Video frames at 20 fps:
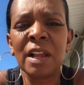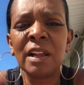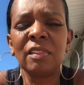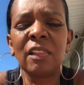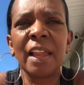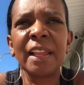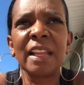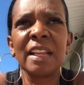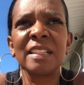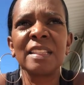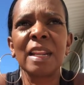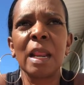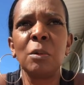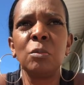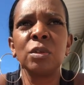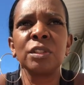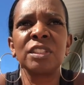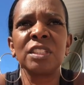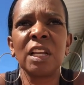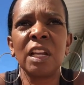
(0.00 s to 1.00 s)
Like I said, I
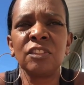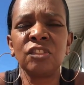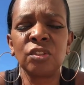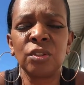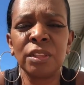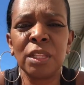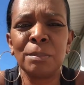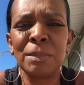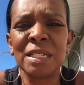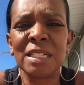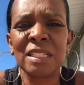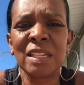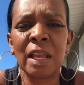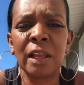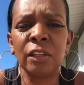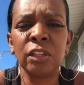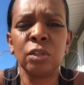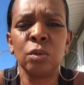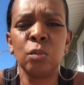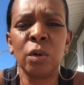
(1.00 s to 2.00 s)
will touch on them and
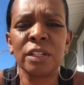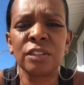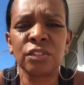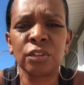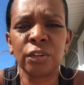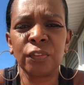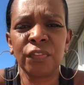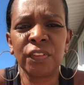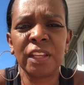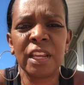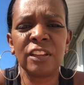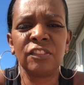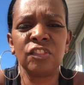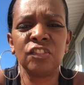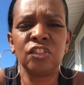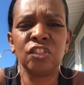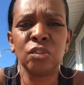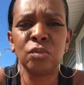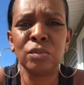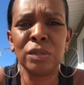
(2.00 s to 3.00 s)
tell you what
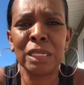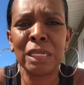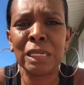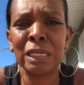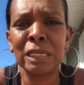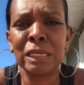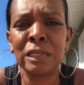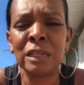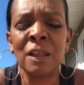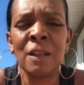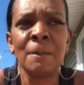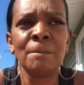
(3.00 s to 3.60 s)
certifications you need